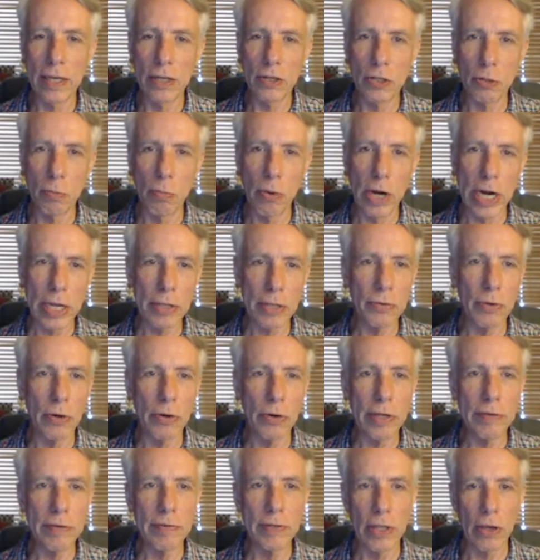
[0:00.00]
to break through,
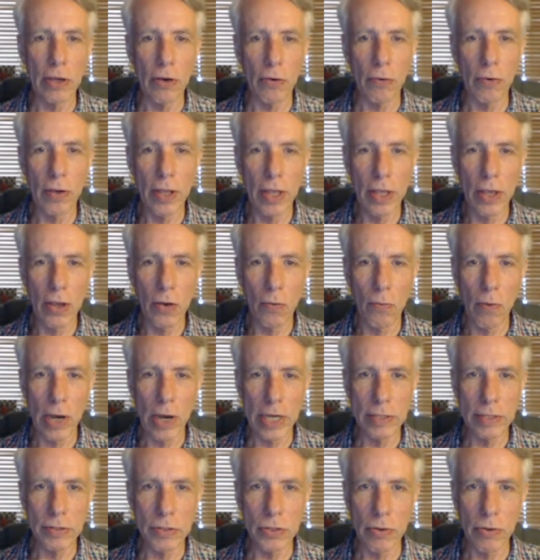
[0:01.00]
even though
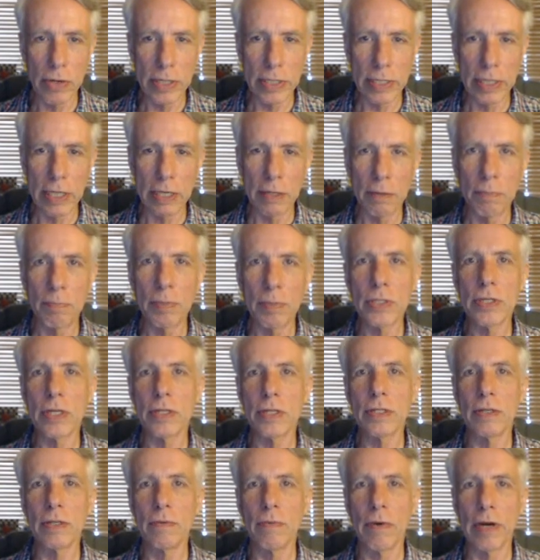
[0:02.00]
white is going to get a
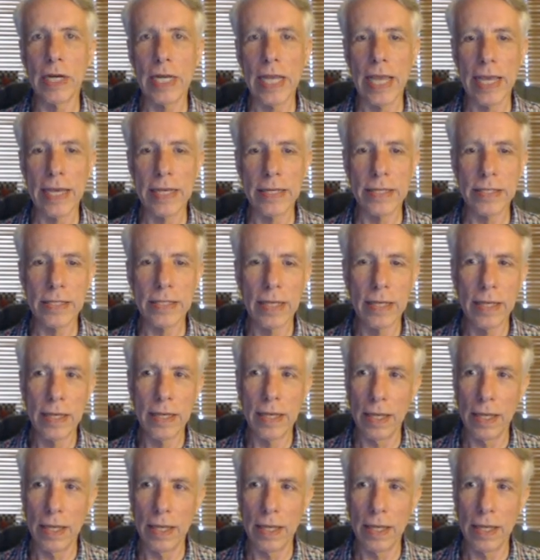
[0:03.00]
position where he has